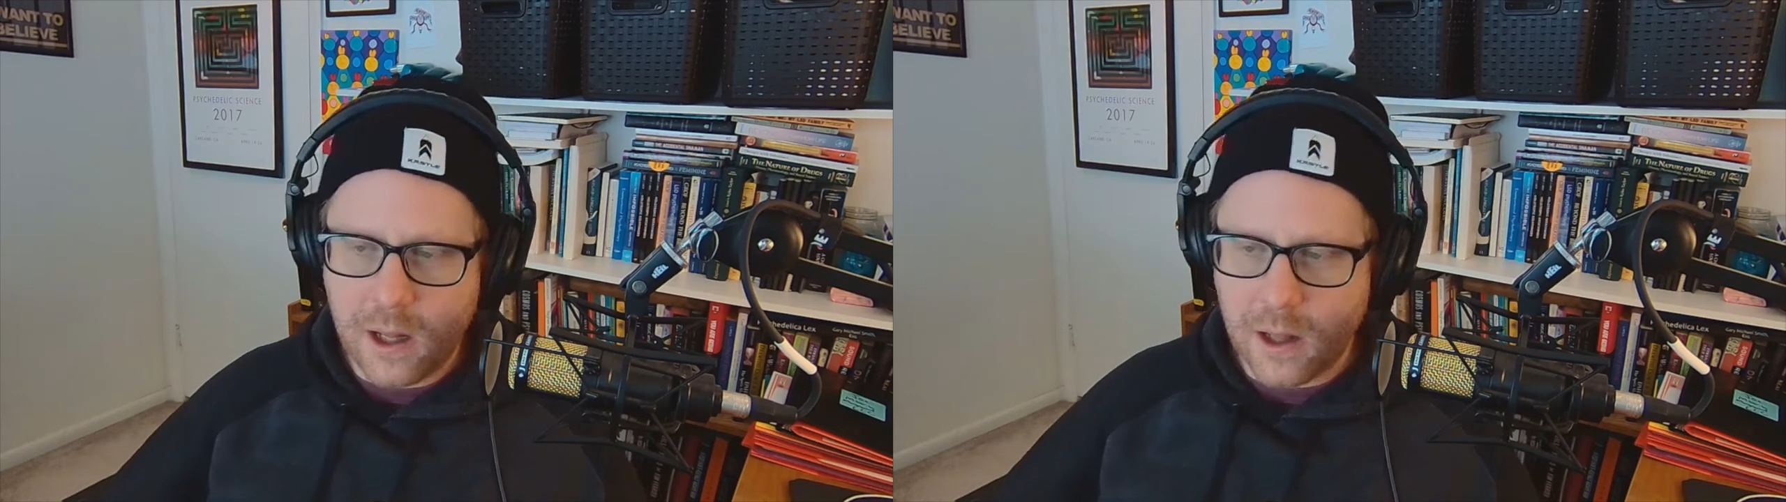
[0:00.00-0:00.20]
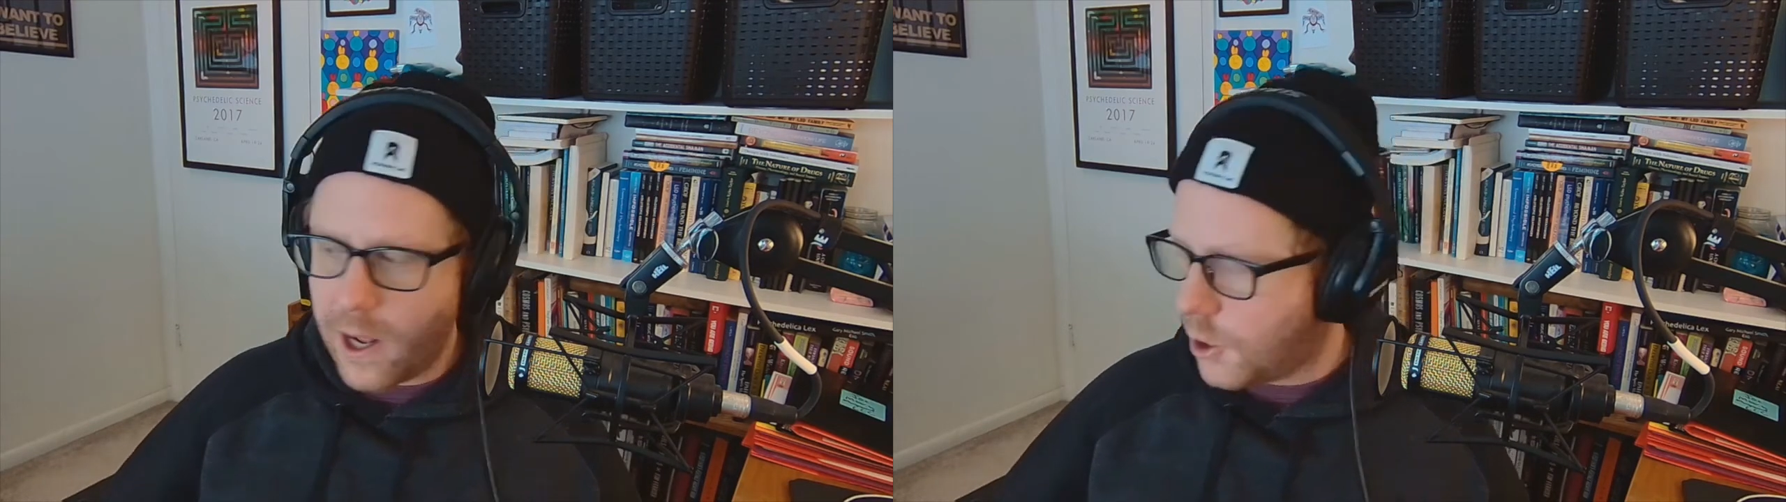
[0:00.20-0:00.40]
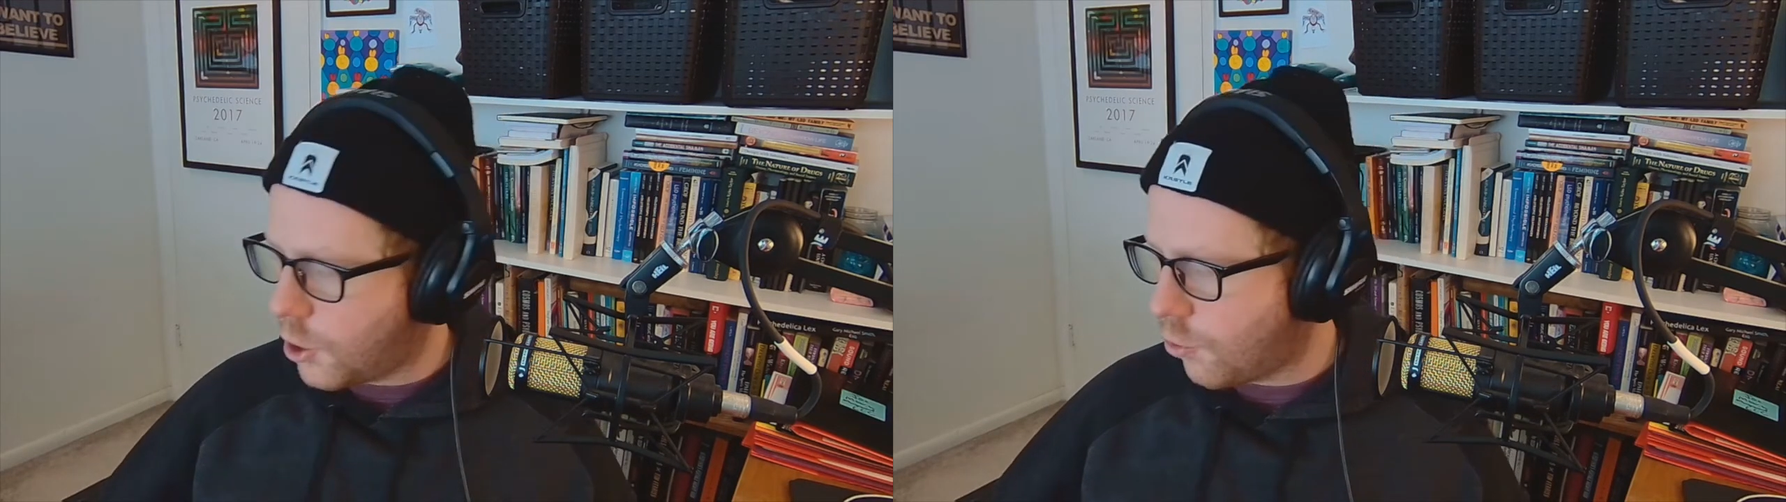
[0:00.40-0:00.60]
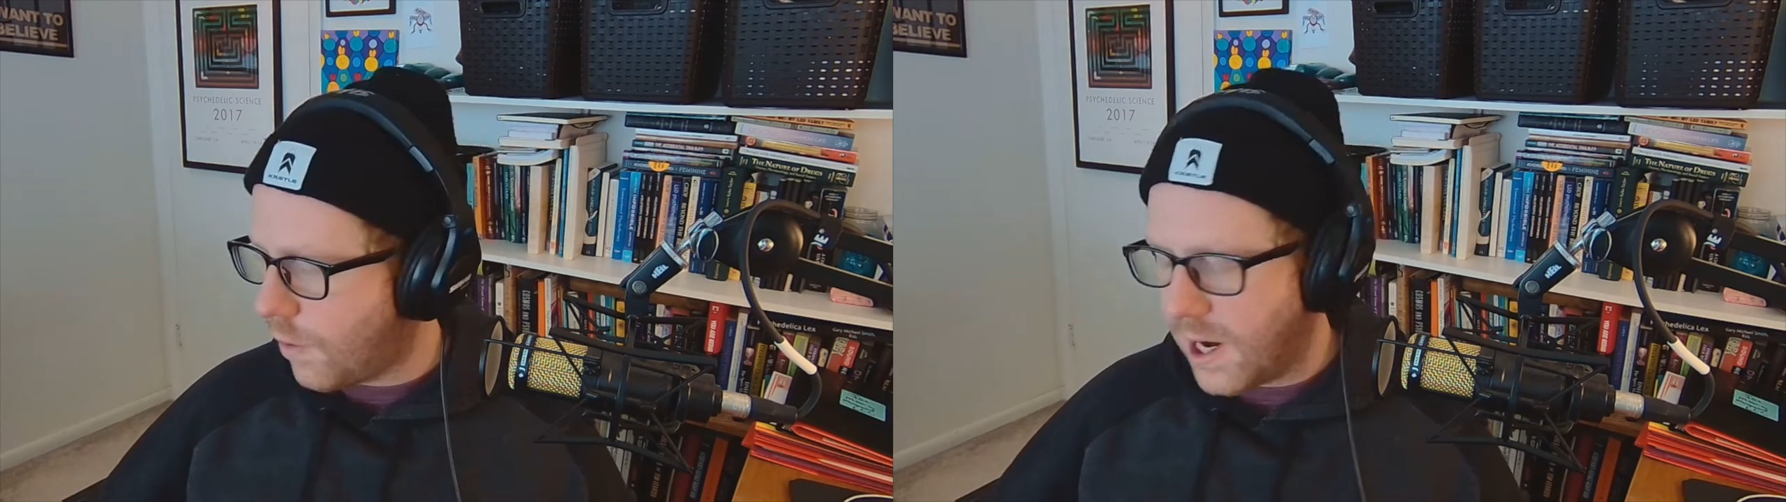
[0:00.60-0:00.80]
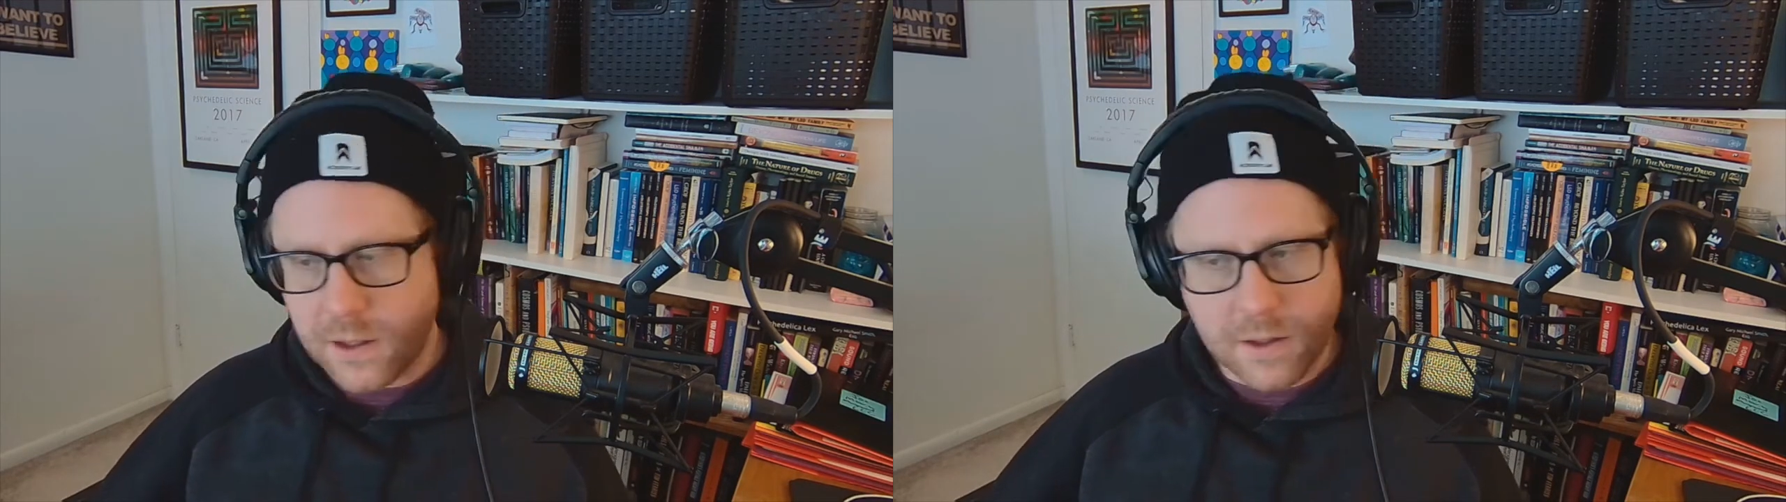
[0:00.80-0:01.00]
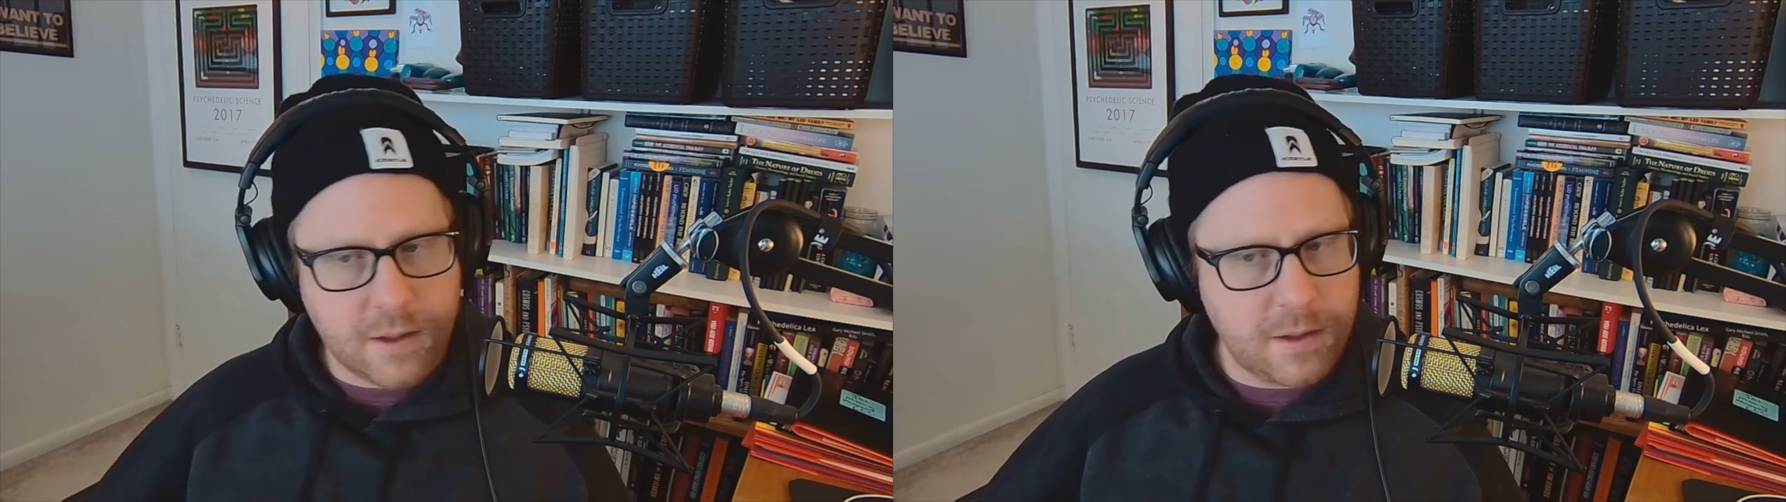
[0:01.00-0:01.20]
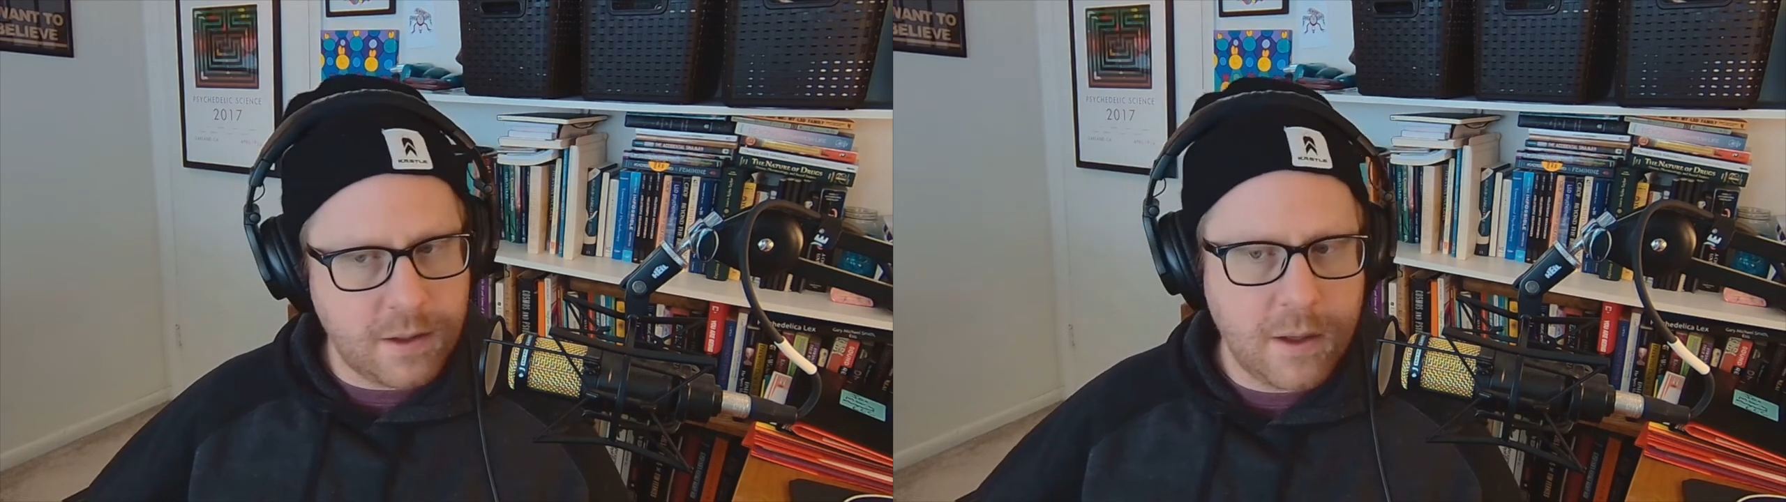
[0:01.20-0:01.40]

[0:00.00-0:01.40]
A lot of trails,